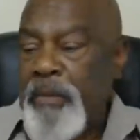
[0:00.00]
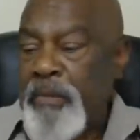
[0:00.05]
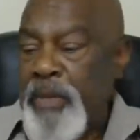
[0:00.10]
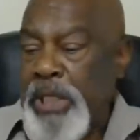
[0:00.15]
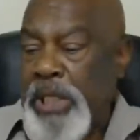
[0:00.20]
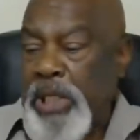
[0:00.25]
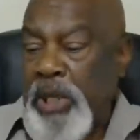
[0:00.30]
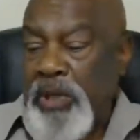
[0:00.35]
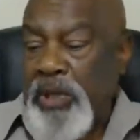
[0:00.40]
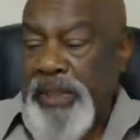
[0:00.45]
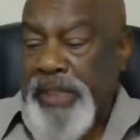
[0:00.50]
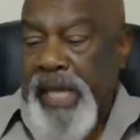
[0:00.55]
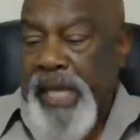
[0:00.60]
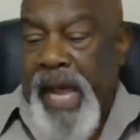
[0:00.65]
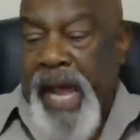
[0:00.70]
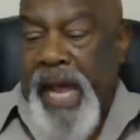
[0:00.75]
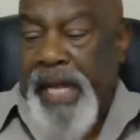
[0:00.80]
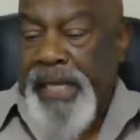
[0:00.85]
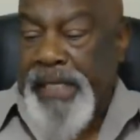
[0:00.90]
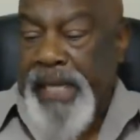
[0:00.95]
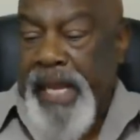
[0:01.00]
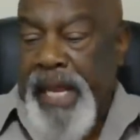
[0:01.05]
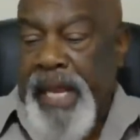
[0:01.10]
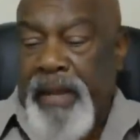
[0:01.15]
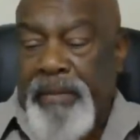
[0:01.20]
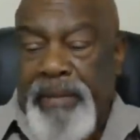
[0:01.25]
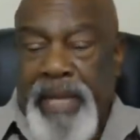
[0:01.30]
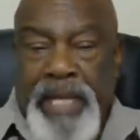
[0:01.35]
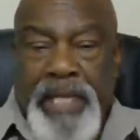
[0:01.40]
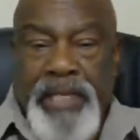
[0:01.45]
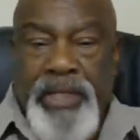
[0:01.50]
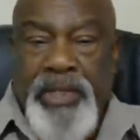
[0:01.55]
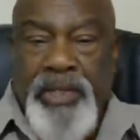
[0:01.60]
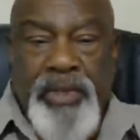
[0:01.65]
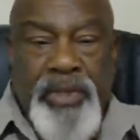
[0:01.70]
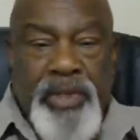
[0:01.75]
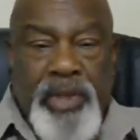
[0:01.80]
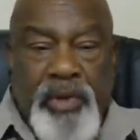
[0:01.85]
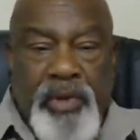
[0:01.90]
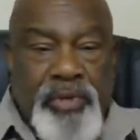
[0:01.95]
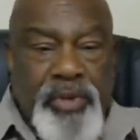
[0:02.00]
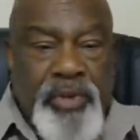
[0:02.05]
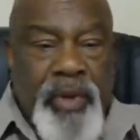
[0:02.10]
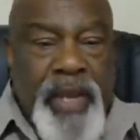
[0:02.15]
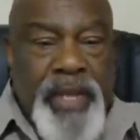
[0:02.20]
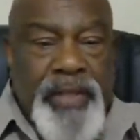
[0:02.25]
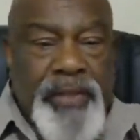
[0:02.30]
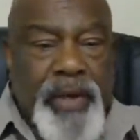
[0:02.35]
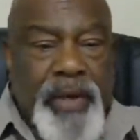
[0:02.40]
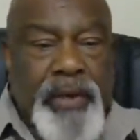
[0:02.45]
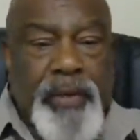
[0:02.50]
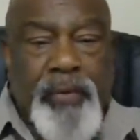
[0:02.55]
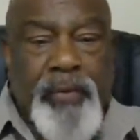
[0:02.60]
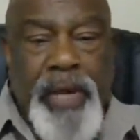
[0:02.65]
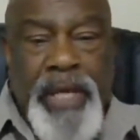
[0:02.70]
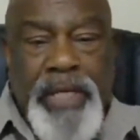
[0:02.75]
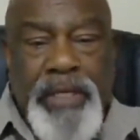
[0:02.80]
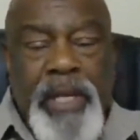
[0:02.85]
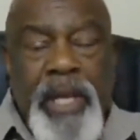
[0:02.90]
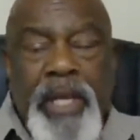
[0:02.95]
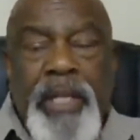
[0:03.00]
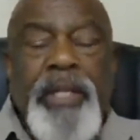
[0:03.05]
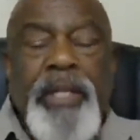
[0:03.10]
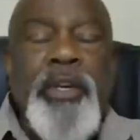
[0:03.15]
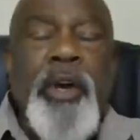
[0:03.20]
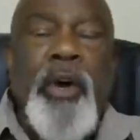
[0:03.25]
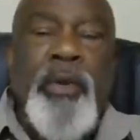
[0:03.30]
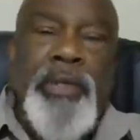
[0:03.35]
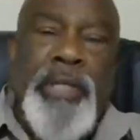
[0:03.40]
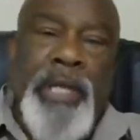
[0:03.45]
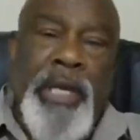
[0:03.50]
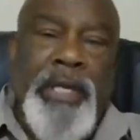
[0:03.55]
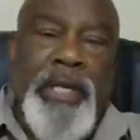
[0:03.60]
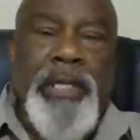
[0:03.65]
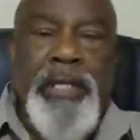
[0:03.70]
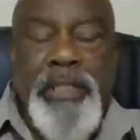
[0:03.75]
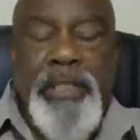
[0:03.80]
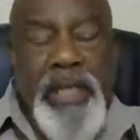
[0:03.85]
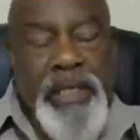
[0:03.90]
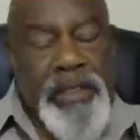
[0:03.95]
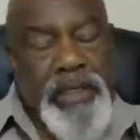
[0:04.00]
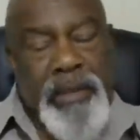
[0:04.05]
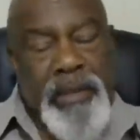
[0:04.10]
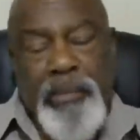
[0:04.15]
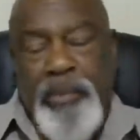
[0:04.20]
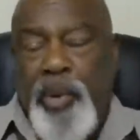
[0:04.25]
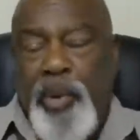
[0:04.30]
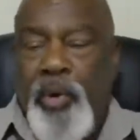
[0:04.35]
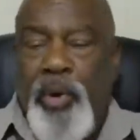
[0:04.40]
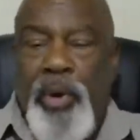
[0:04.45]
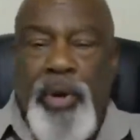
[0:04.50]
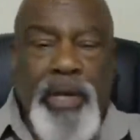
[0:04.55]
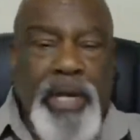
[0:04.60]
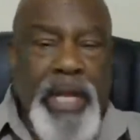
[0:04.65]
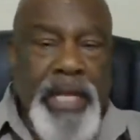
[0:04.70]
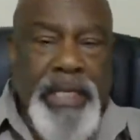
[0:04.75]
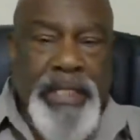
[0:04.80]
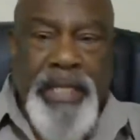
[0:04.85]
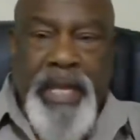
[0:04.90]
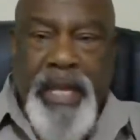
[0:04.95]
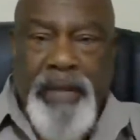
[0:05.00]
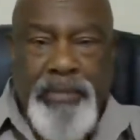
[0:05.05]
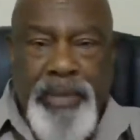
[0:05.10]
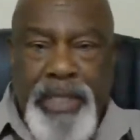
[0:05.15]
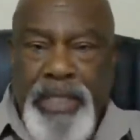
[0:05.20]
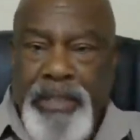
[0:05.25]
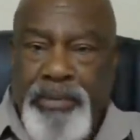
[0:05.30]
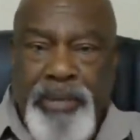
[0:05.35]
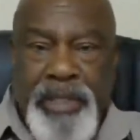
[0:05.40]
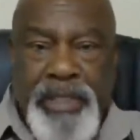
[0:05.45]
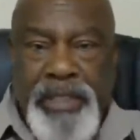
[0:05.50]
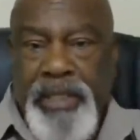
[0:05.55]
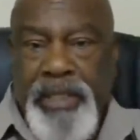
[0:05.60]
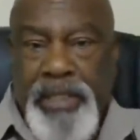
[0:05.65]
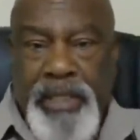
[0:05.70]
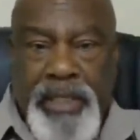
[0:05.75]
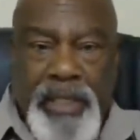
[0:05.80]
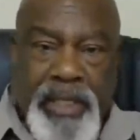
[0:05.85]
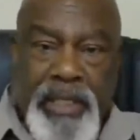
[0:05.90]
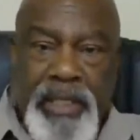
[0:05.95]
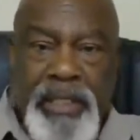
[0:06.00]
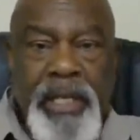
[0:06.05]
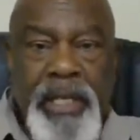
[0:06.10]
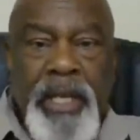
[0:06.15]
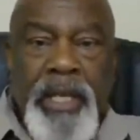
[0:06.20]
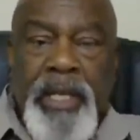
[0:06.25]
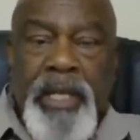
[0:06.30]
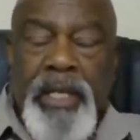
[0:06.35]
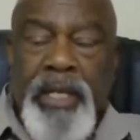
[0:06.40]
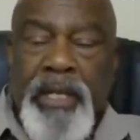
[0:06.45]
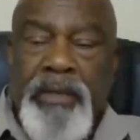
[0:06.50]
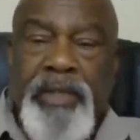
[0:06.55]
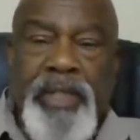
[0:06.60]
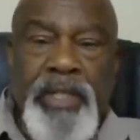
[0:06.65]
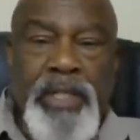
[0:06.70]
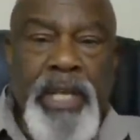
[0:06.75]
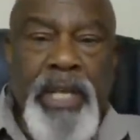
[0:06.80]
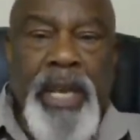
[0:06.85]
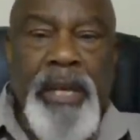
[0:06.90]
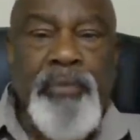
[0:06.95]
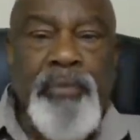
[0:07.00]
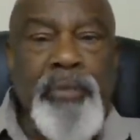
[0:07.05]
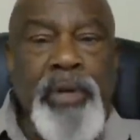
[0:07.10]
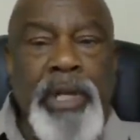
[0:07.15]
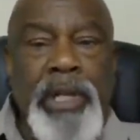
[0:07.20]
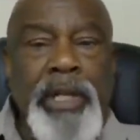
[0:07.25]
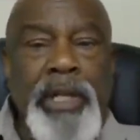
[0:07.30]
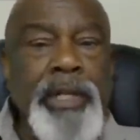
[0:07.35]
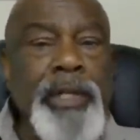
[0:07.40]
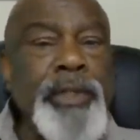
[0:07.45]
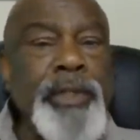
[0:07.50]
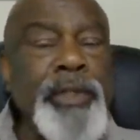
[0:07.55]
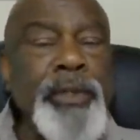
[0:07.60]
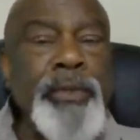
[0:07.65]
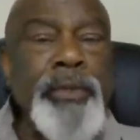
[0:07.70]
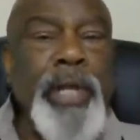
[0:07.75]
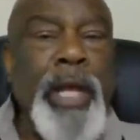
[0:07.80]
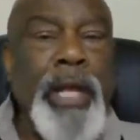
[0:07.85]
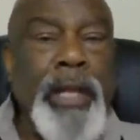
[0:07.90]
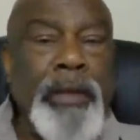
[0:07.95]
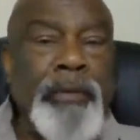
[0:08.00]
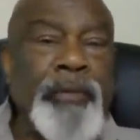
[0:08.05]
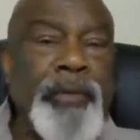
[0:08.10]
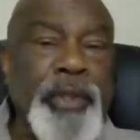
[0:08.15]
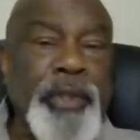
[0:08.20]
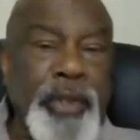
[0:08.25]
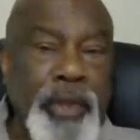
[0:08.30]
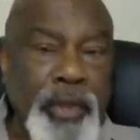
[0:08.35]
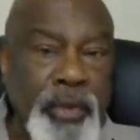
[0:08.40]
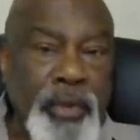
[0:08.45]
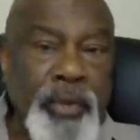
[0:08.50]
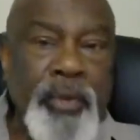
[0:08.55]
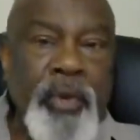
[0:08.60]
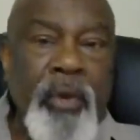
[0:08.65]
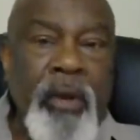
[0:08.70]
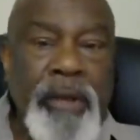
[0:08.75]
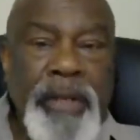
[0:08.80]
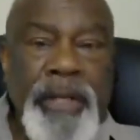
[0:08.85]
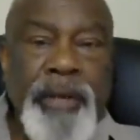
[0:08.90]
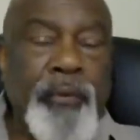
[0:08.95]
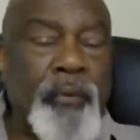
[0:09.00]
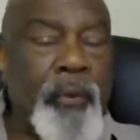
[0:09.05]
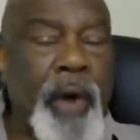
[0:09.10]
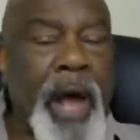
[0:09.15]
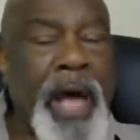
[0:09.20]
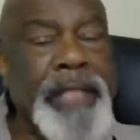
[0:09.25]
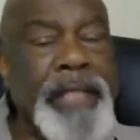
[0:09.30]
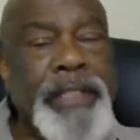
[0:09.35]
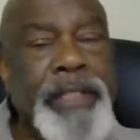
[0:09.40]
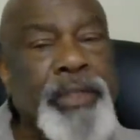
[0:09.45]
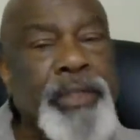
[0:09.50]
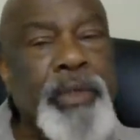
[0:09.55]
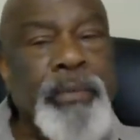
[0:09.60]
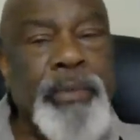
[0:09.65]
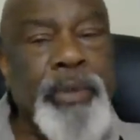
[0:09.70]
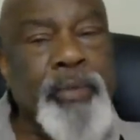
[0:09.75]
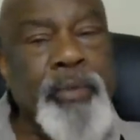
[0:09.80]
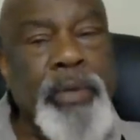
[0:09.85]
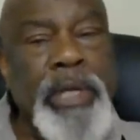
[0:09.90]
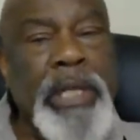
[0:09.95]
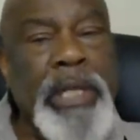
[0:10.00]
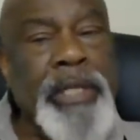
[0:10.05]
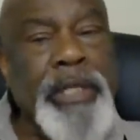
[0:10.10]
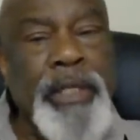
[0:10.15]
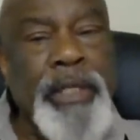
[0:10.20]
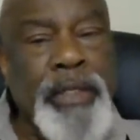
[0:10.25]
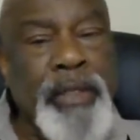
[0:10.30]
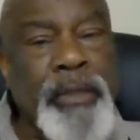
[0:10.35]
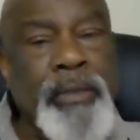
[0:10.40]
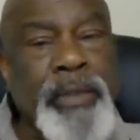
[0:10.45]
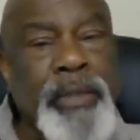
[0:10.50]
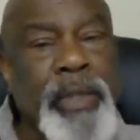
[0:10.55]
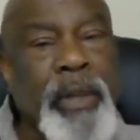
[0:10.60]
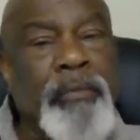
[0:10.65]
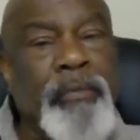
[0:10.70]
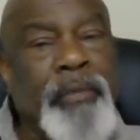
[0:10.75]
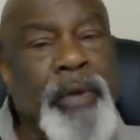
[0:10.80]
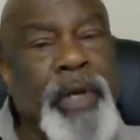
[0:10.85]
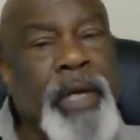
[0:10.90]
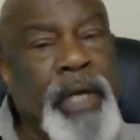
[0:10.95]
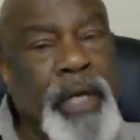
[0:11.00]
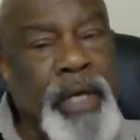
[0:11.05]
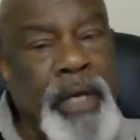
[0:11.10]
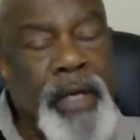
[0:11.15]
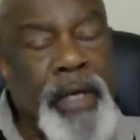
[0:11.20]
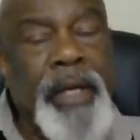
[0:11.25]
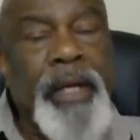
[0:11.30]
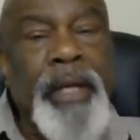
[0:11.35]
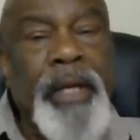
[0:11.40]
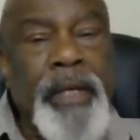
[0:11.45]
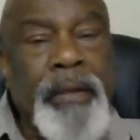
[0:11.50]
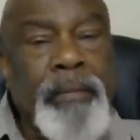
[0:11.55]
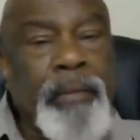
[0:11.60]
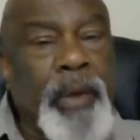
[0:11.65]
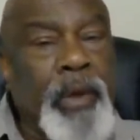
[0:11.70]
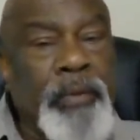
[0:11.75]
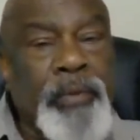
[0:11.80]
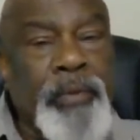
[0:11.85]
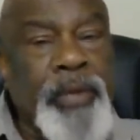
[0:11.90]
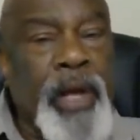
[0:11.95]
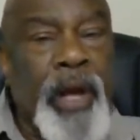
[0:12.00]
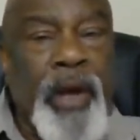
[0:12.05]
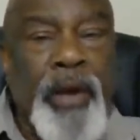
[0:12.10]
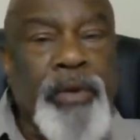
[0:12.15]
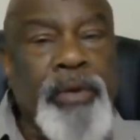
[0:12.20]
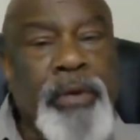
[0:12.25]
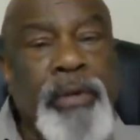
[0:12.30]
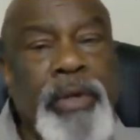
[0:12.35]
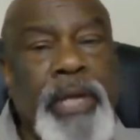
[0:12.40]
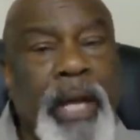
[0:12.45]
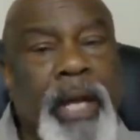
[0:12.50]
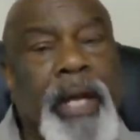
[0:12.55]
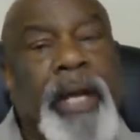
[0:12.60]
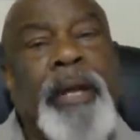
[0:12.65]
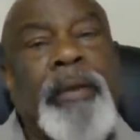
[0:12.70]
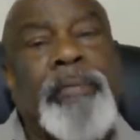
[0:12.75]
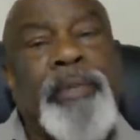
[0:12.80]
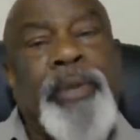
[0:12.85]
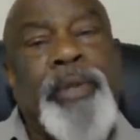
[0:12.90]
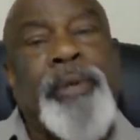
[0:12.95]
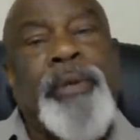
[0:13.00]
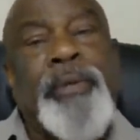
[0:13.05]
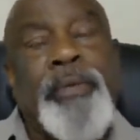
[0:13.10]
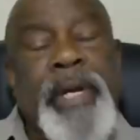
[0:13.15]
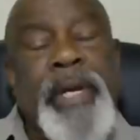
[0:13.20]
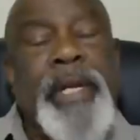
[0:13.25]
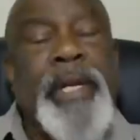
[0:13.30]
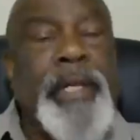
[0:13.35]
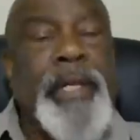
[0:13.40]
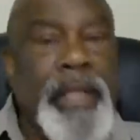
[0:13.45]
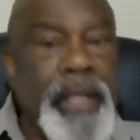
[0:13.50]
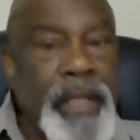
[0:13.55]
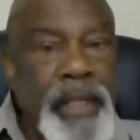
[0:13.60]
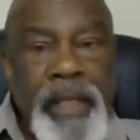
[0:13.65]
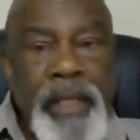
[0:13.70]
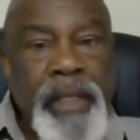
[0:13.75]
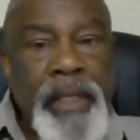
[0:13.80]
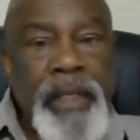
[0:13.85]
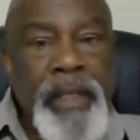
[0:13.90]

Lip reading: Because goddamn, you ain't trying to waste. Your dick is as important as that bitch pussy is. And if she ain't willing to do nothing for you, then why should you be willing to do something for her? Both of y'all gonna come, theoretically.